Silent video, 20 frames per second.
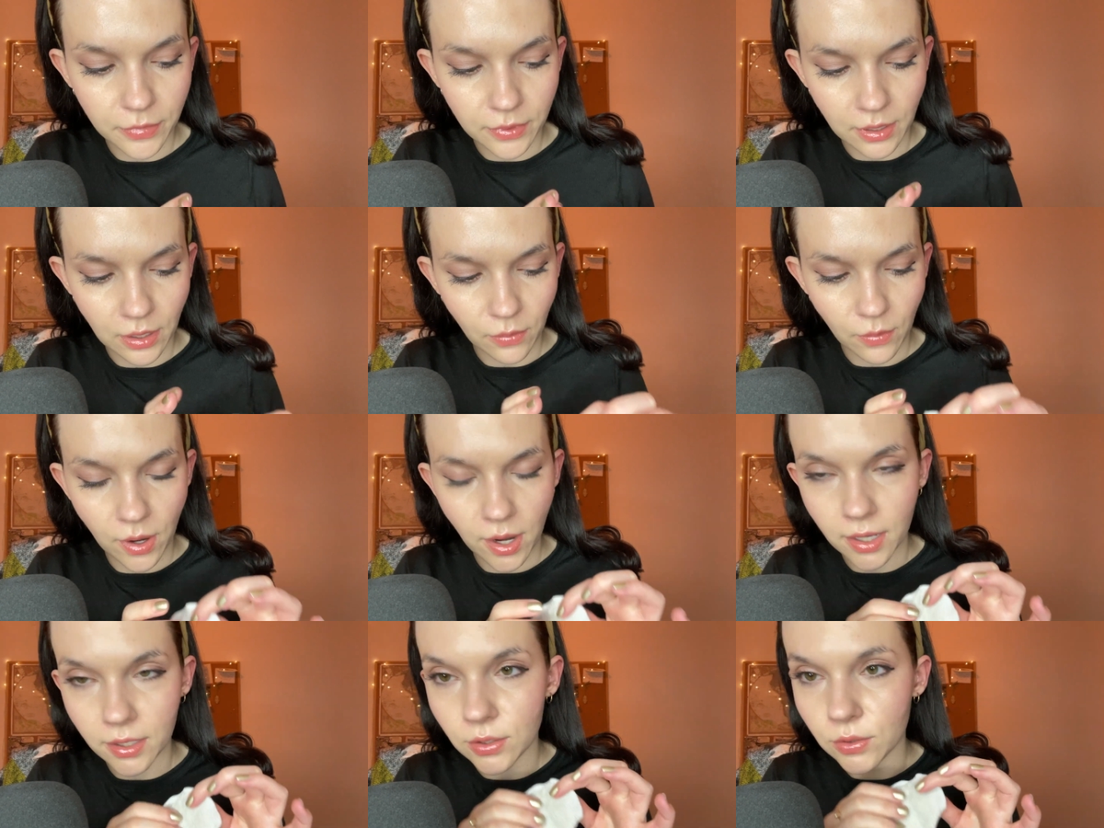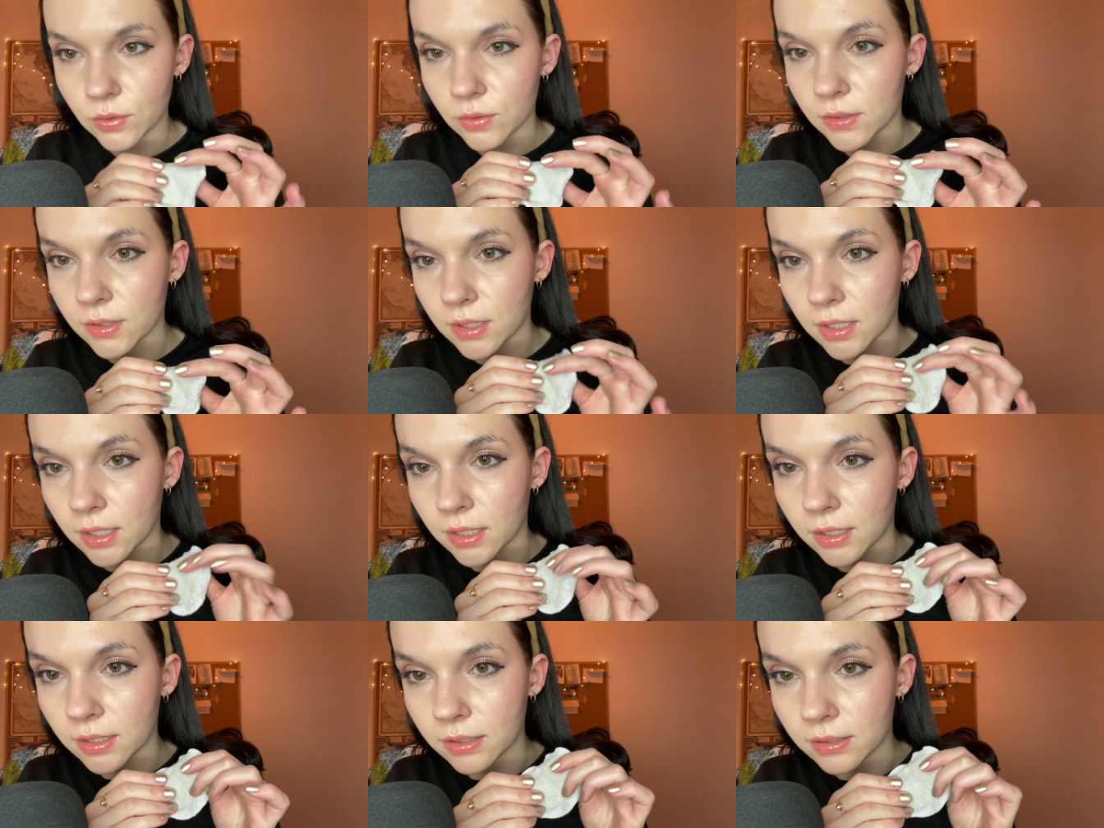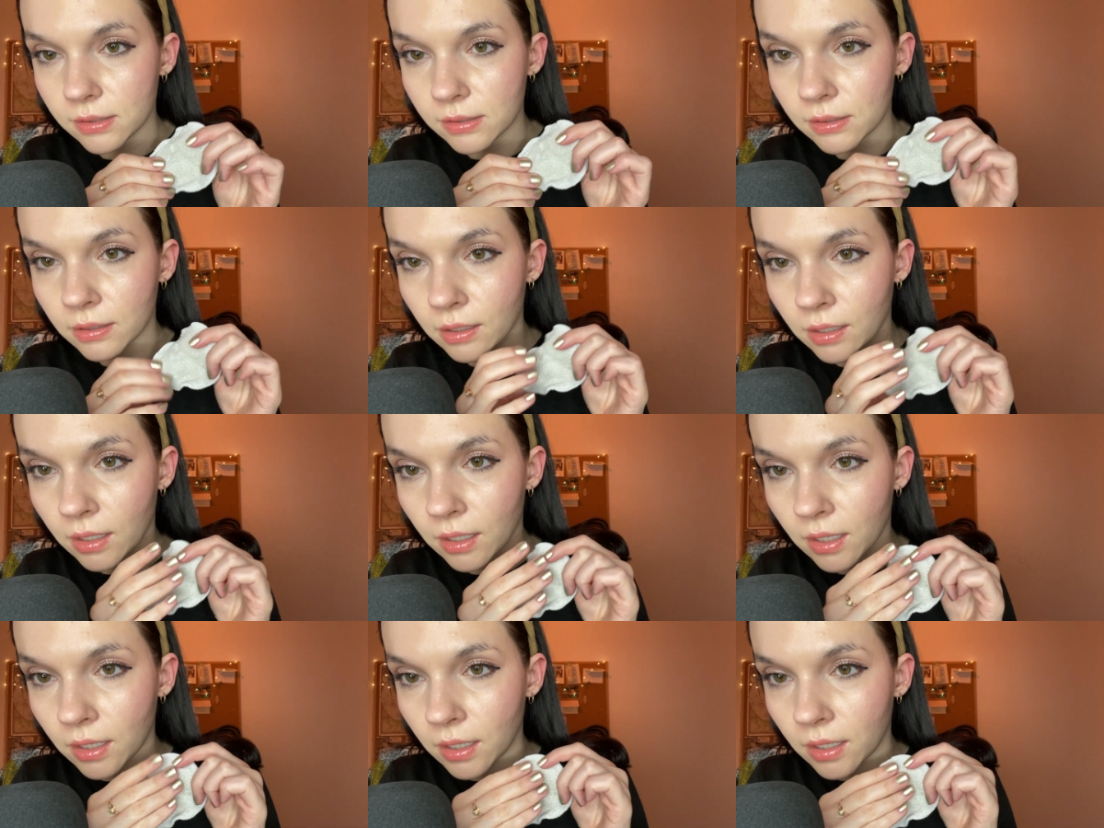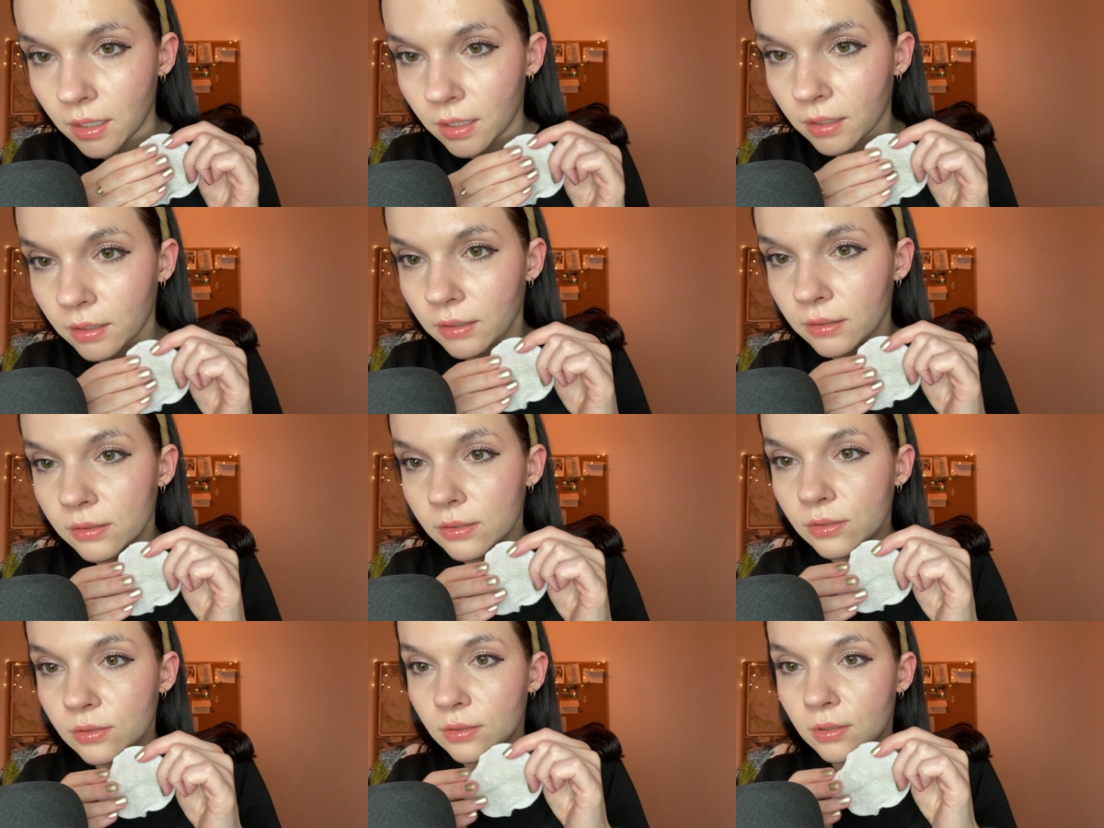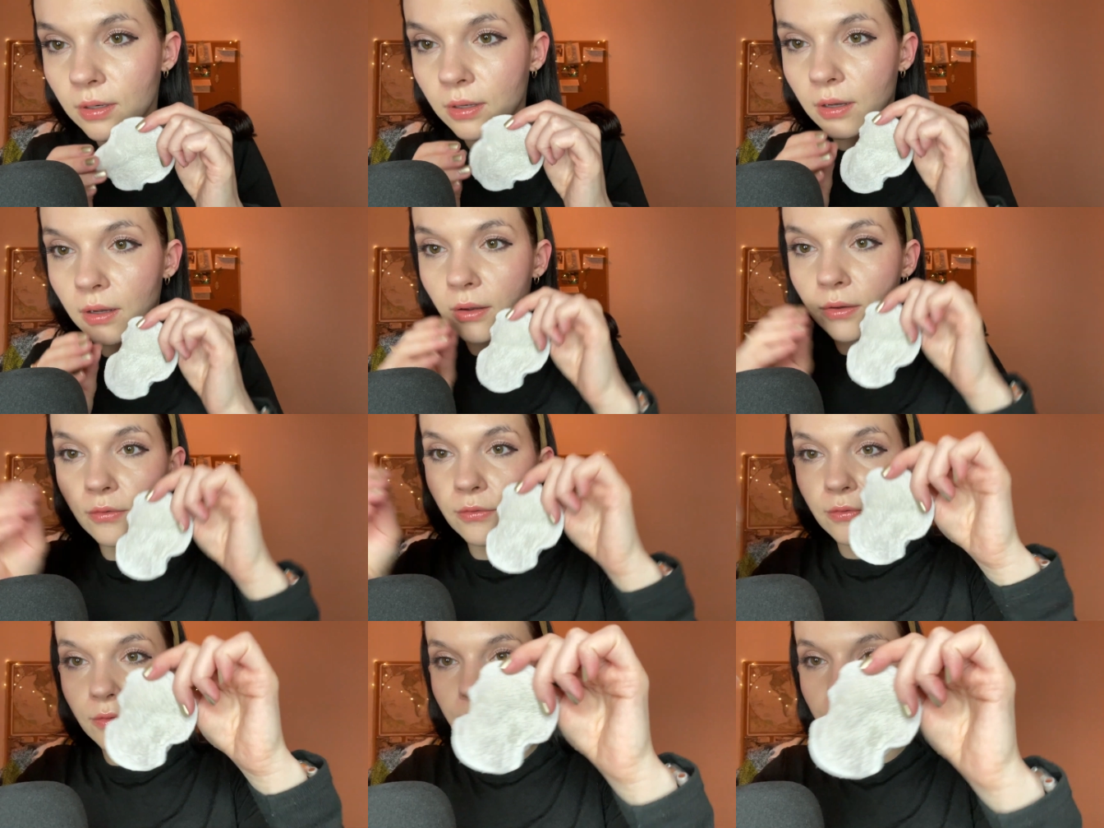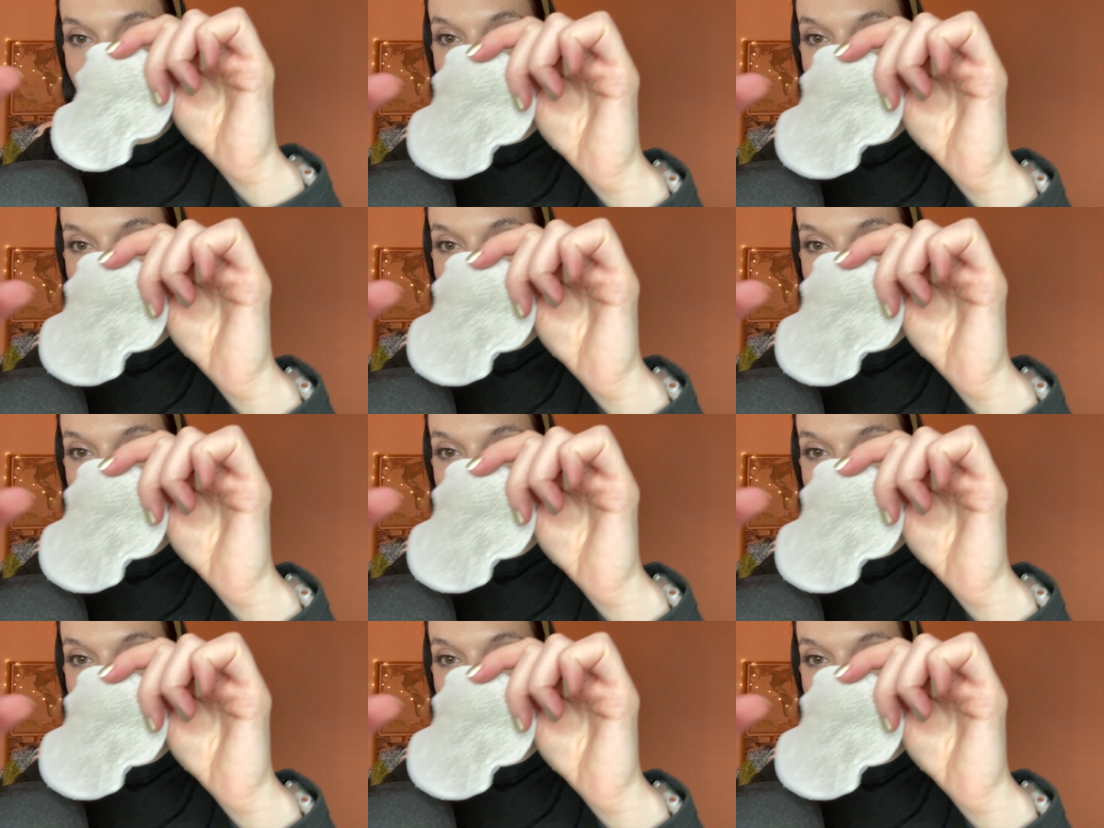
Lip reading: Now I use these sort of